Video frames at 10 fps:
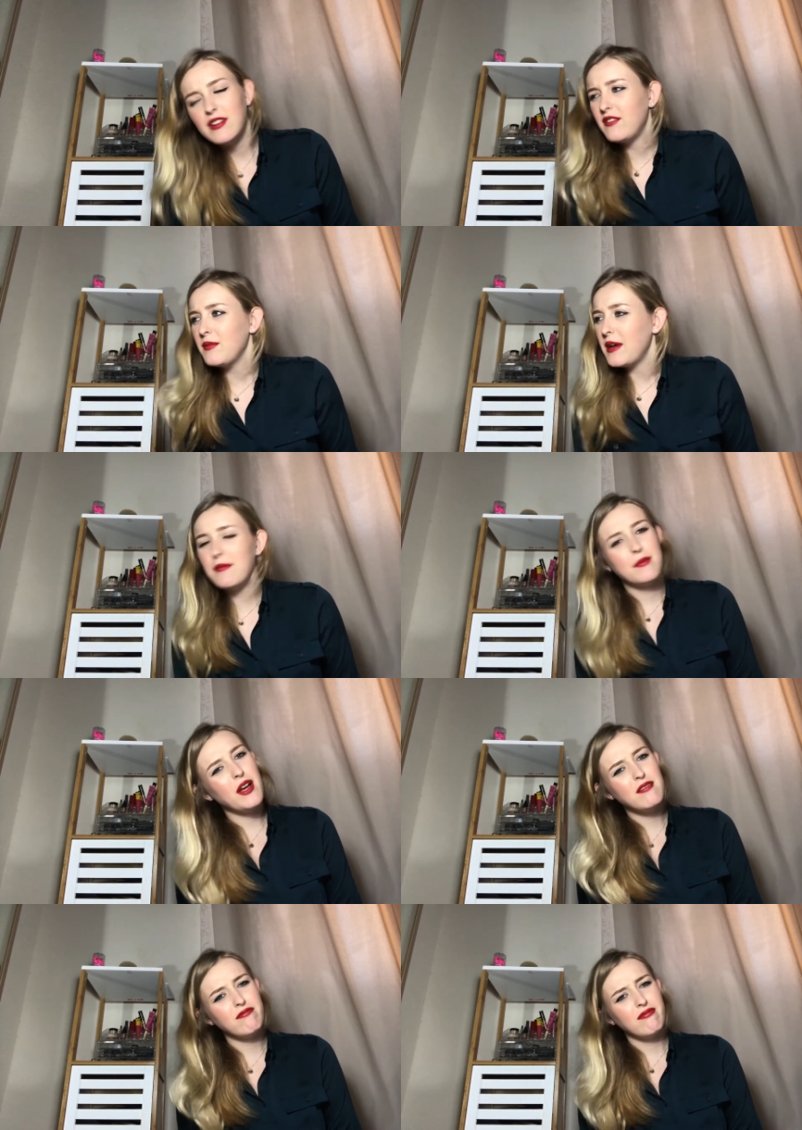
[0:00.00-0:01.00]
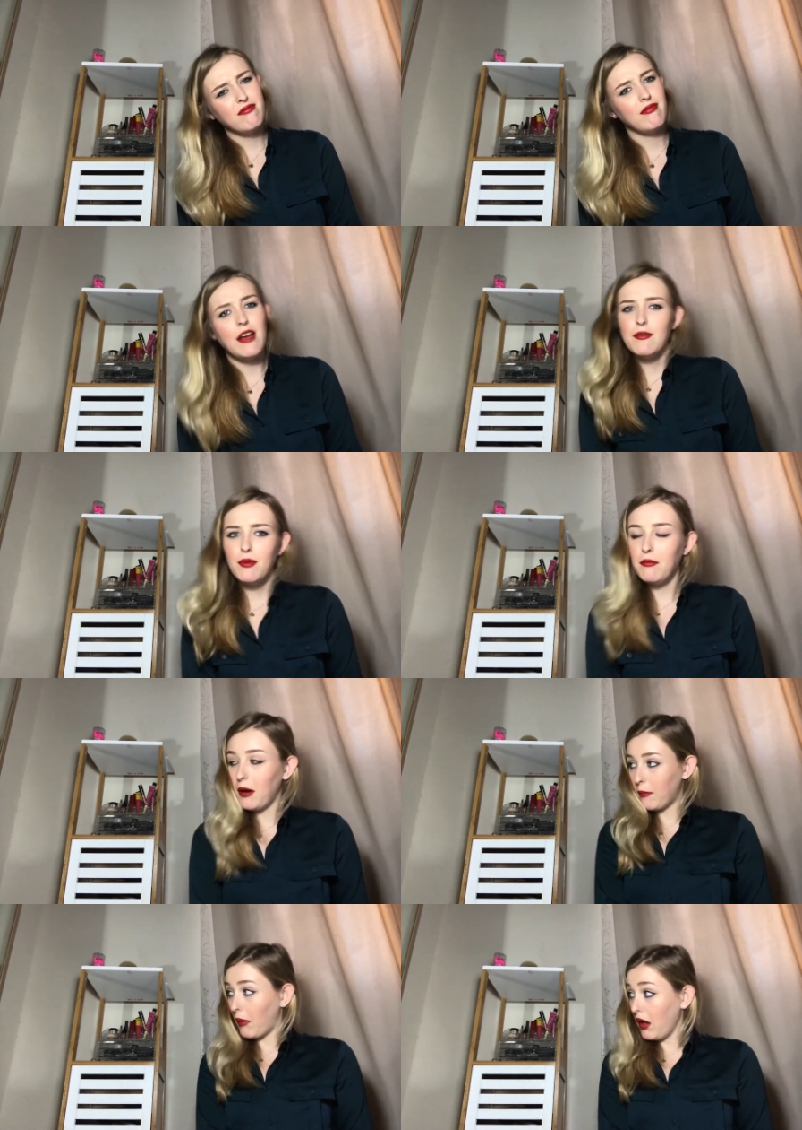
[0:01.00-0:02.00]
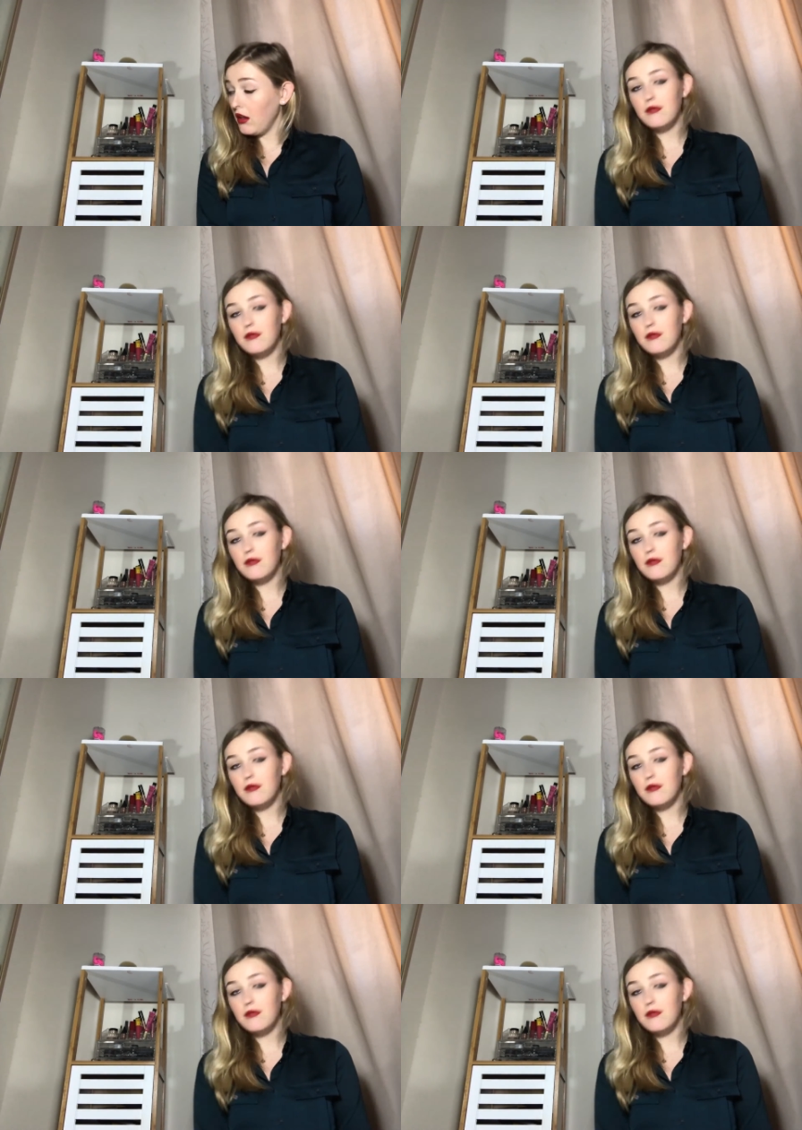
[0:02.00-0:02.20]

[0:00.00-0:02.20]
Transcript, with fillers: Every, everyone? Every, everyone?